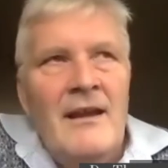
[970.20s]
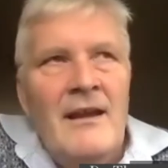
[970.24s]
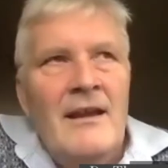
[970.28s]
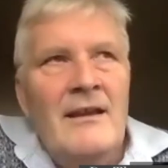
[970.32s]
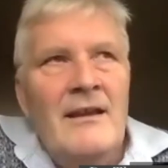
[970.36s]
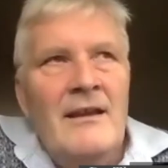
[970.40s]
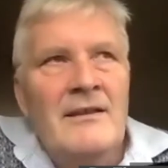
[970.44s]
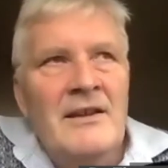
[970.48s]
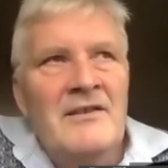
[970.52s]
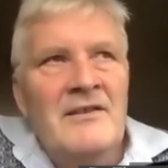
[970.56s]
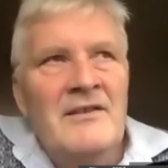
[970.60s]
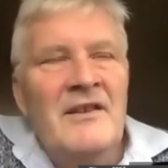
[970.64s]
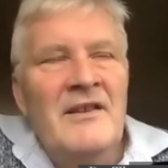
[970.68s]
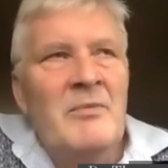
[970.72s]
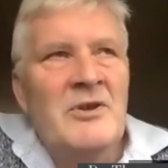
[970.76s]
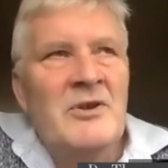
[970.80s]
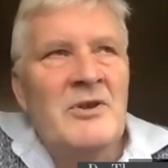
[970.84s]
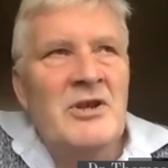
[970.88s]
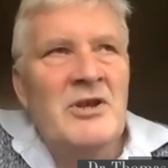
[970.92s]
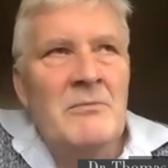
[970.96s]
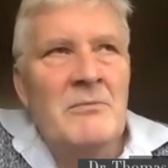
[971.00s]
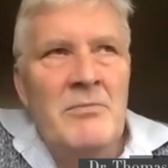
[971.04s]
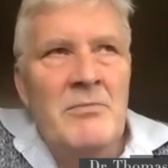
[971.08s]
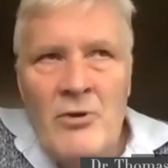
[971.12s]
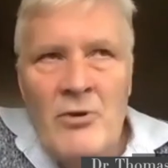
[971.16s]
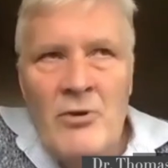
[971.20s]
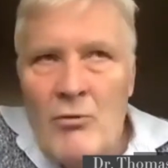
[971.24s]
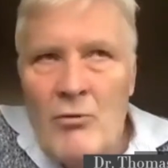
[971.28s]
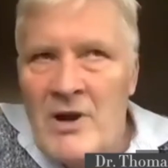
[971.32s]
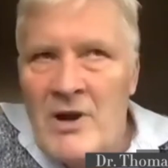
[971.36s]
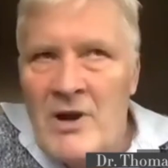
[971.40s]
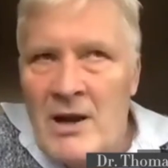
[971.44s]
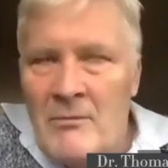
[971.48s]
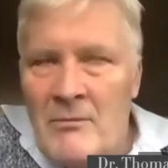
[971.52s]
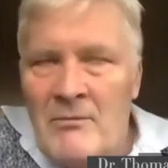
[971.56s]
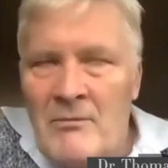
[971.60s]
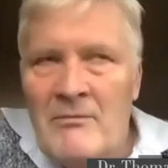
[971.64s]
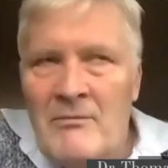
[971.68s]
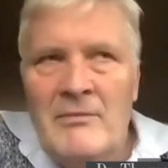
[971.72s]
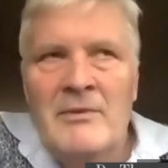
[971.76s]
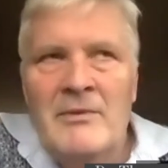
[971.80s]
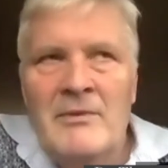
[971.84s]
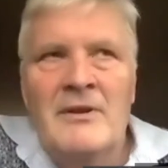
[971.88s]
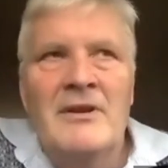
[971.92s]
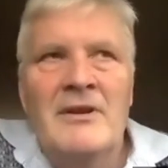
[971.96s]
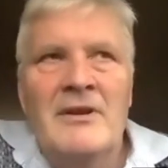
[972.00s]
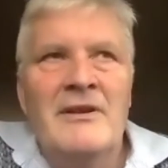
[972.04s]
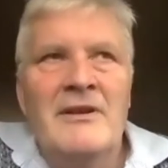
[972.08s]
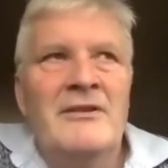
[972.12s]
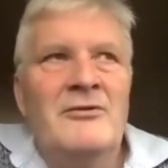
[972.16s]
Uh, there is a special program
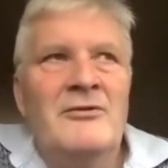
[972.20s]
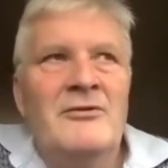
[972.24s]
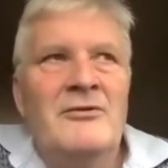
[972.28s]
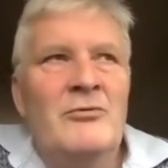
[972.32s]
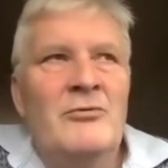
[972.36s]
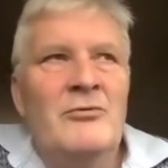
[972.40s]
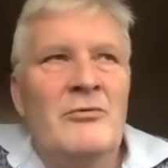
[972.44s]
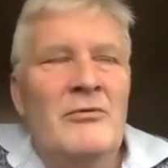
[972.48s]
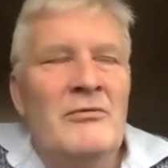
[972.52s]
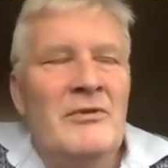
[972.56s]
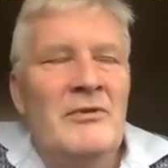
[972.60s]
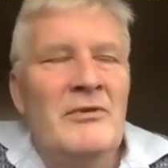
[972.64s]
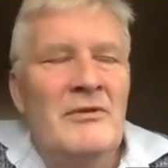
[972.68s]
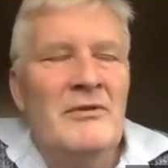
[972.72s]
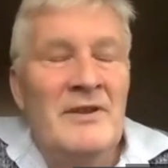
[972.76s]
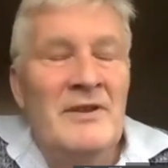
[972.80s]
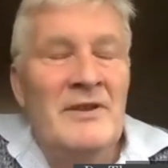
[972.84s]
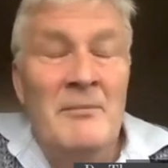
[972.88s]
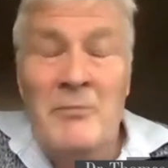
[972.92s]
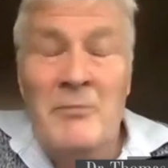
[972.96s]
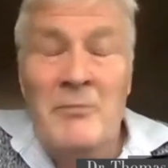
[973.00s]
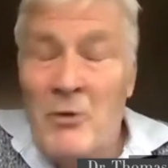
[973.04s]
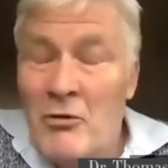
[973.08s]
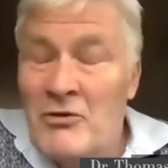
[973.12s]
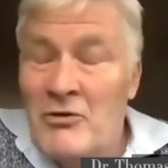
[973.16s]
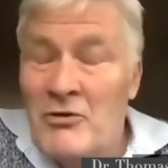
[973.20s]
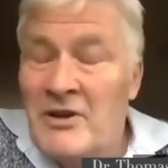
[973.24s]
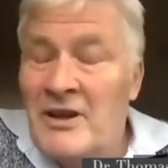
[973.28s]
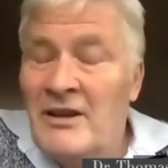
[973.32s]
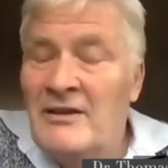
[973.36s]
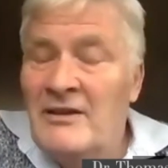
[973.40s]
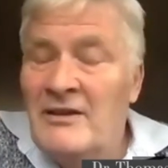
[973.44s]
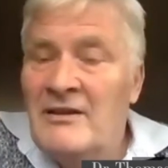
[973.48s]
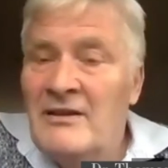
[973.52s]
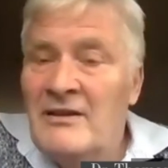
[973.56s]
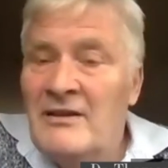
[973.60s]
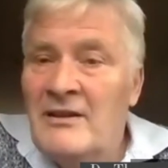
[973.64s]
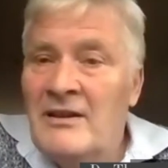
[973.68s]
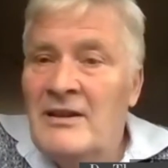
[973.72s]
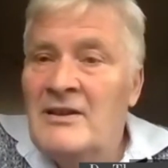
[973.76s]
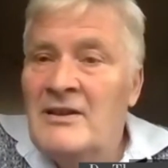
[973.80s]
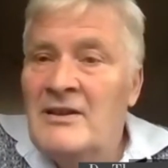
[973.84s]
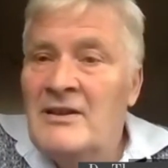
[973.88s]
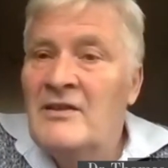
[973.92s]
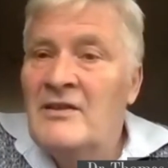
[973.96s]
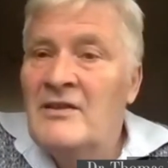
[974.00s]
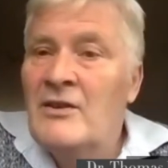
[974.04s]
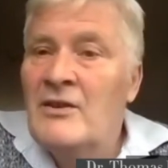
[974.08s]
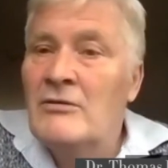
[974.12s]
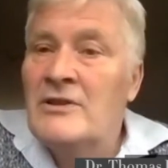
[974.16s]
to support it. It
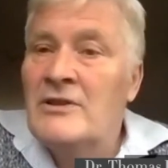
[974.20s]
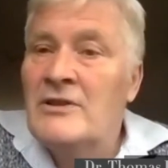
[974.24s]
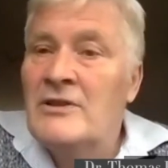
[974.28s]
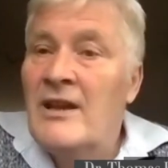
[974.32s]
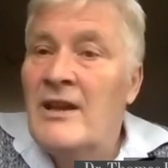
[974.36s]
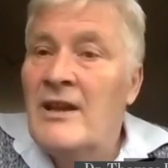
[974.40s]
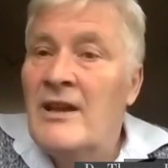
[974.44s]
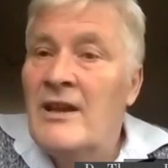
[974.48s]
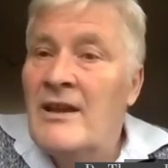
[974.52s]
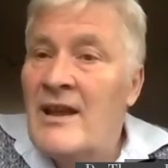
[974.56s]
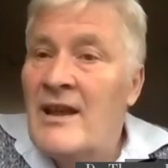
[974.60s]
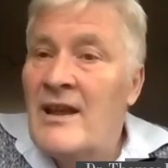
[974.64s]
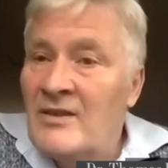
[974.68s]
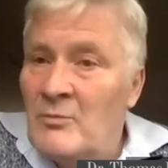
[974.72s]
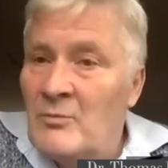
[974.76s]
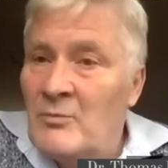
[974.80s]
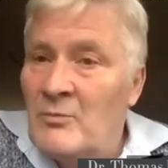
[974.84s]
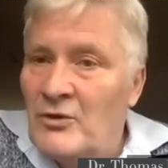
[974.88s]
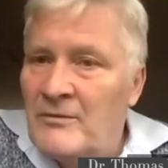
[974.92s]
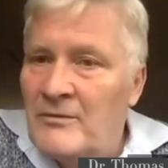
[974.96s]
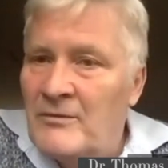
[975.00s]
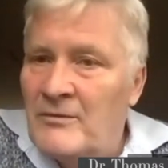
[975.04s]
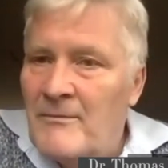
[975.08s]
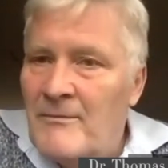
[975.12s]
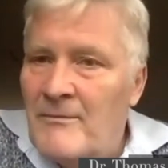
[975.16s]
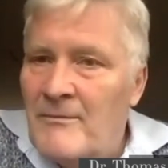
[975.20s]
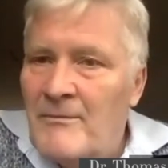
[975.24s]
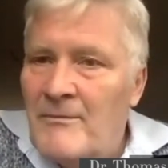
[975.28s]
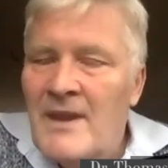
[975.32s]
is called Erasmus.